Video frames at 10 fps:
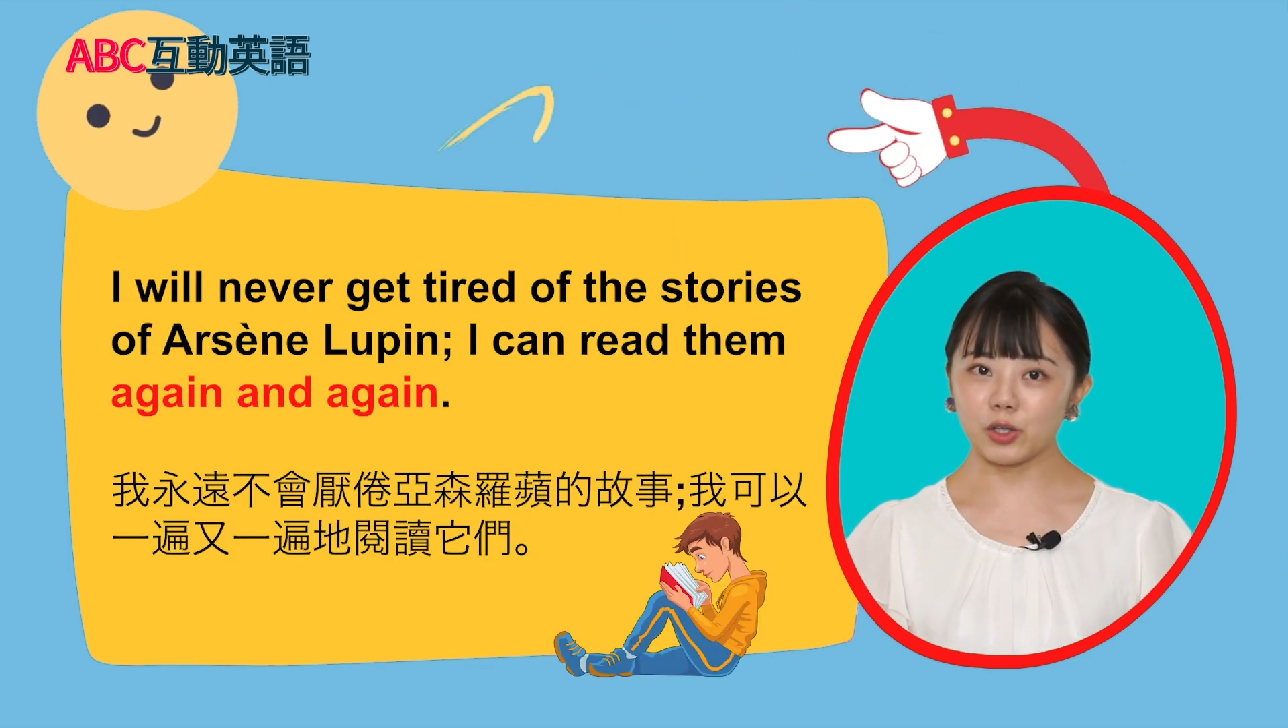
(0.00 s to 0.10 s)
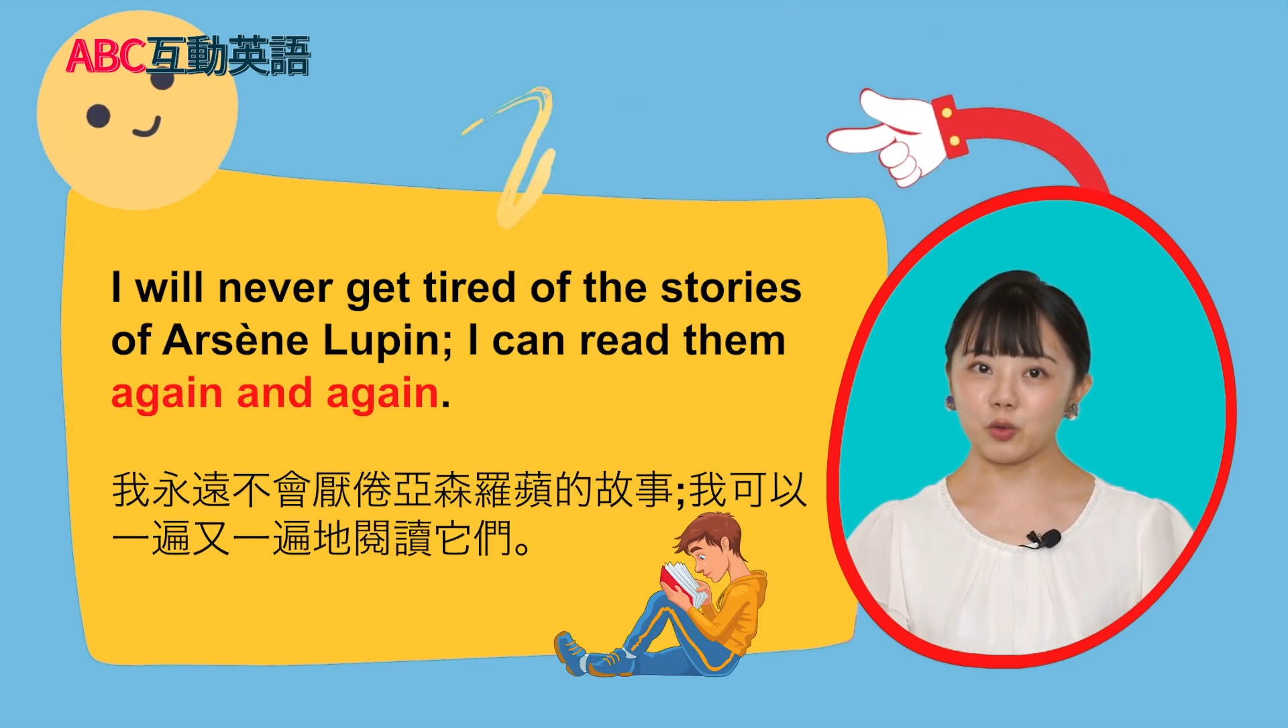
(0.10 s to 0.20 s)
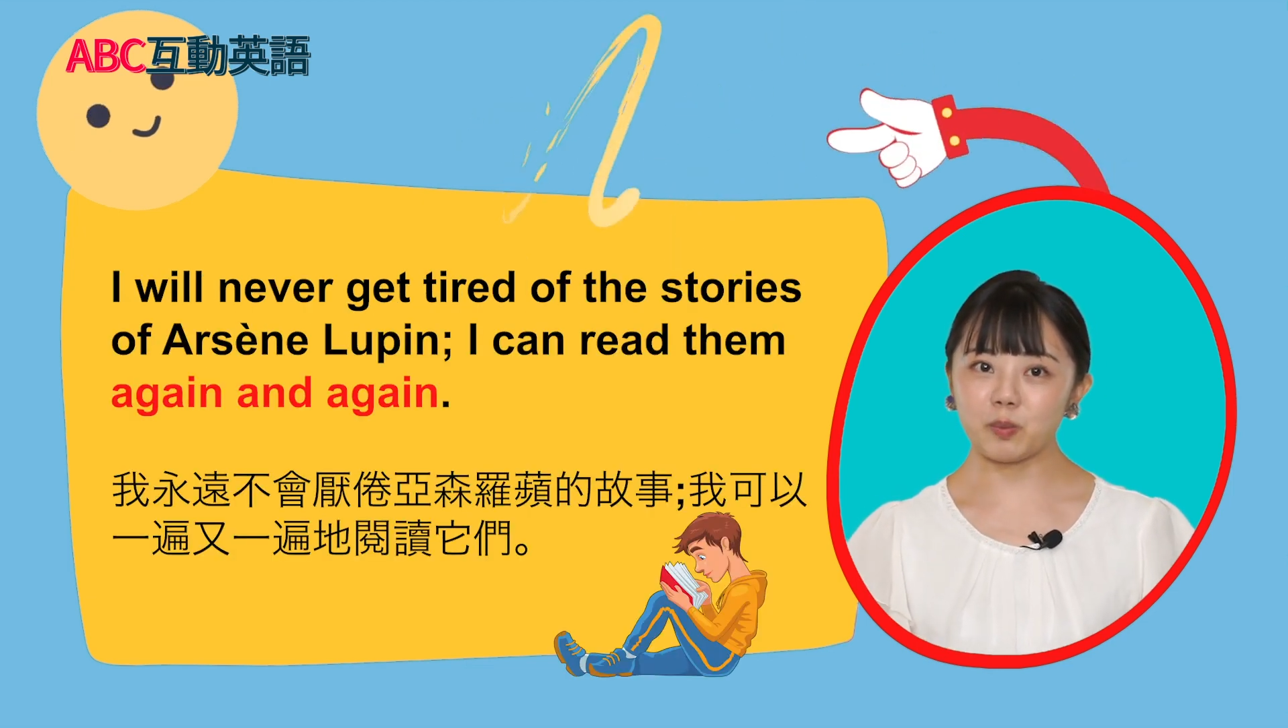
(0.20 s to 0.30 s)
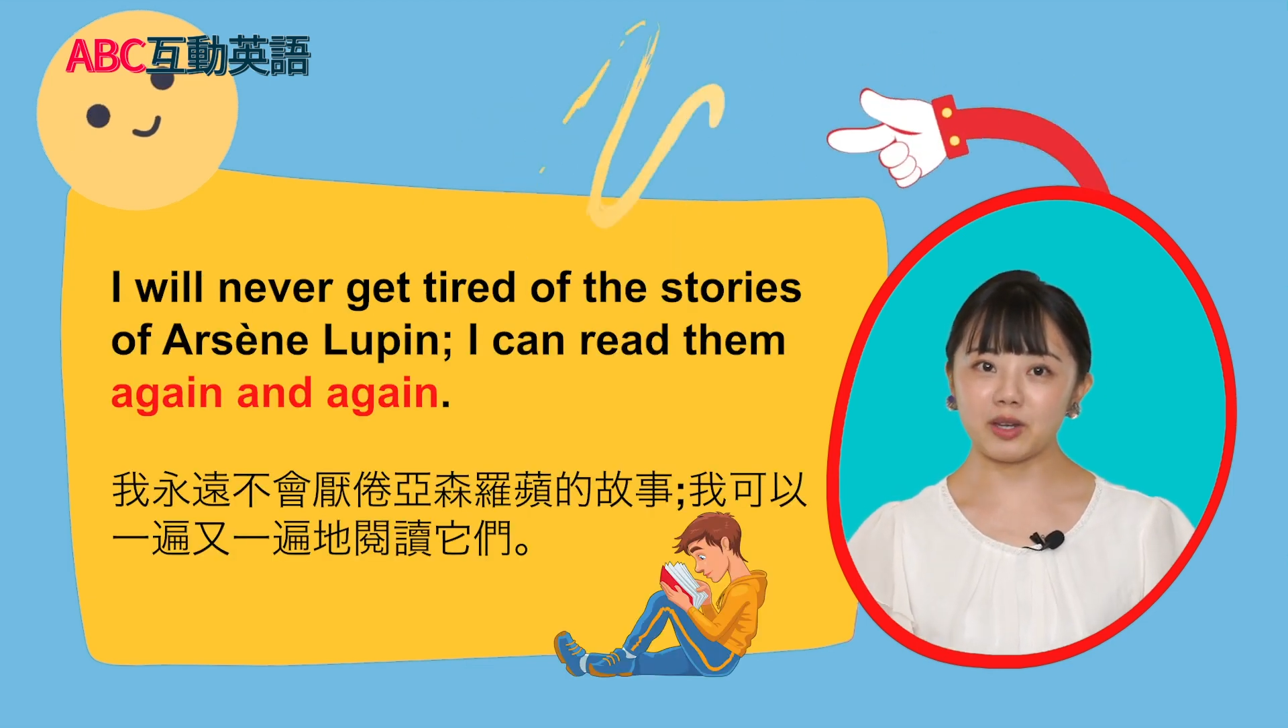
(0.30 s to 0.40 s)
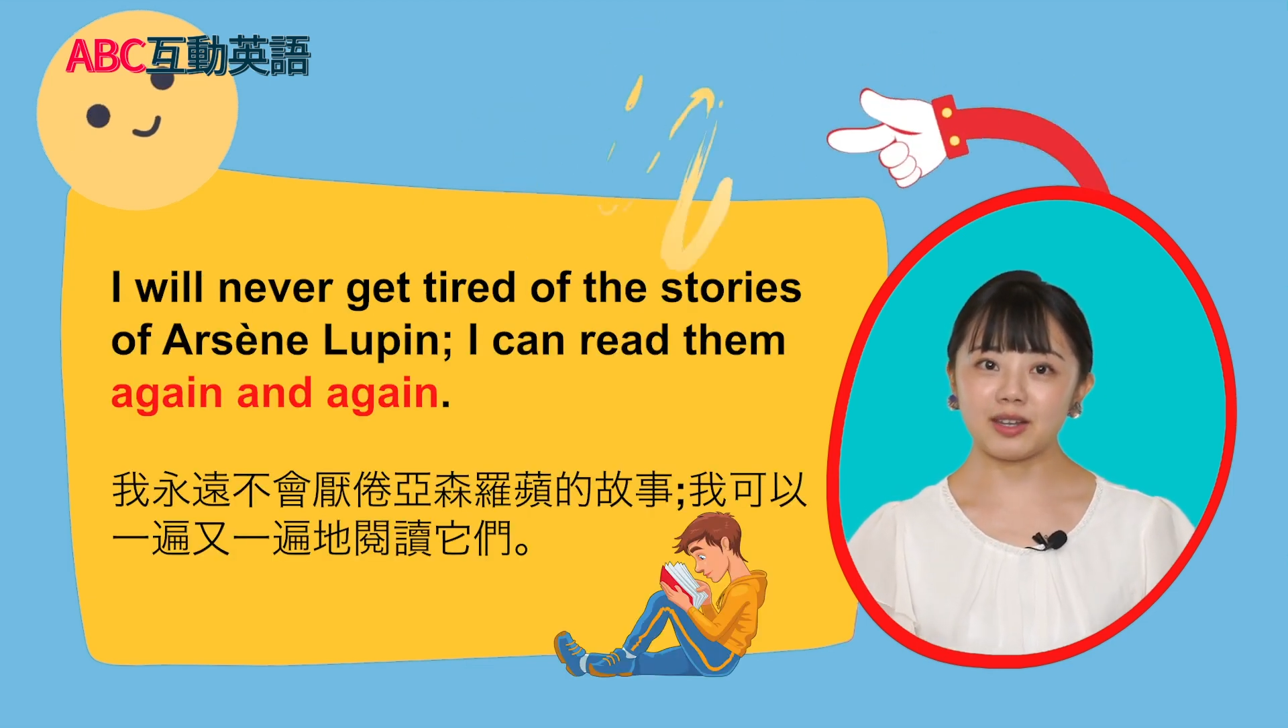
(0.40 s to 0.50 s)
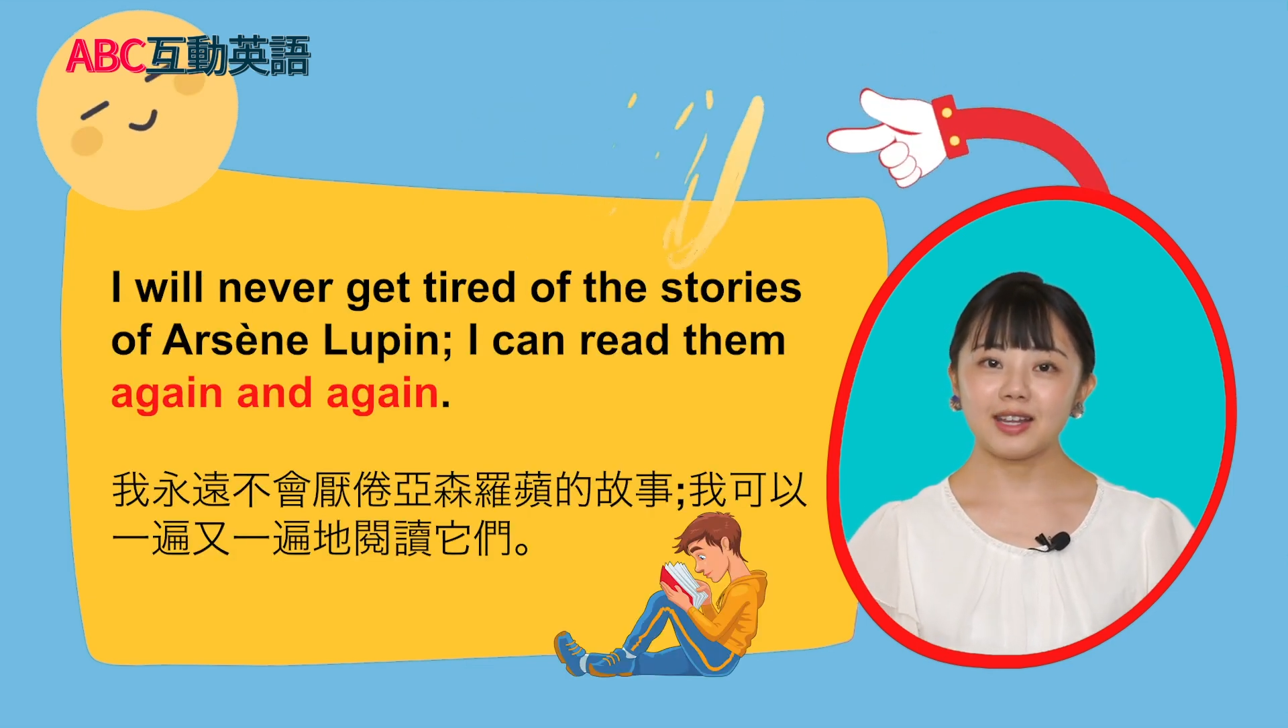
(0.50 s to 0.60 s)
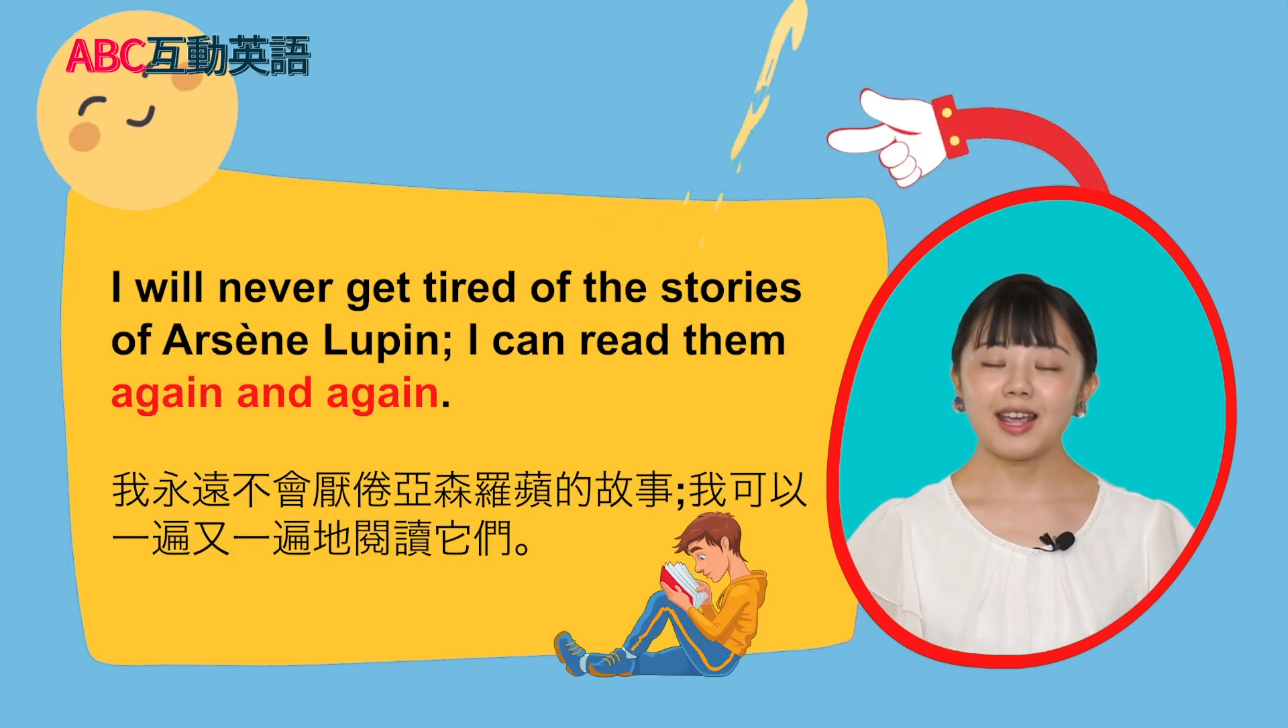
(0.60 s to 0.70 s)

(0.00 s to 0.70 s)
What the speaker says: Lupin.